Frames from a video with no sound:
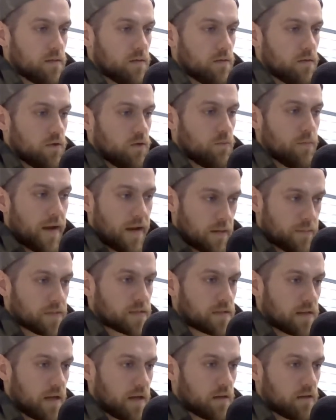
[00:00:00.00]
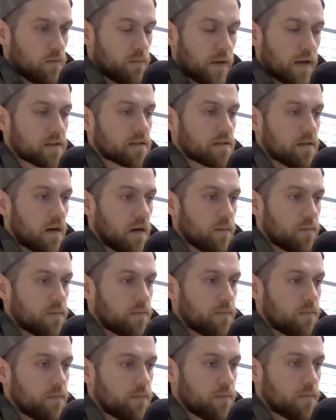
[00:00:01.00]
You made a mistake, you messed up,
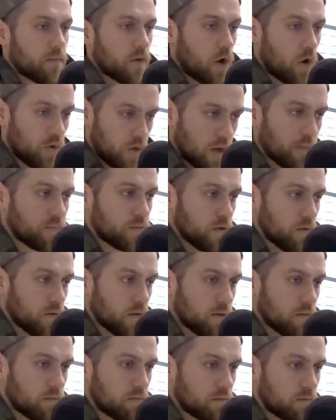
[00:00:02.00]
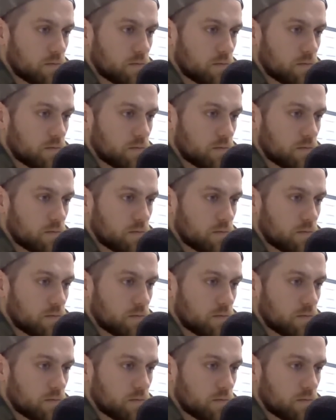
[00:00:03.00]
own up to it,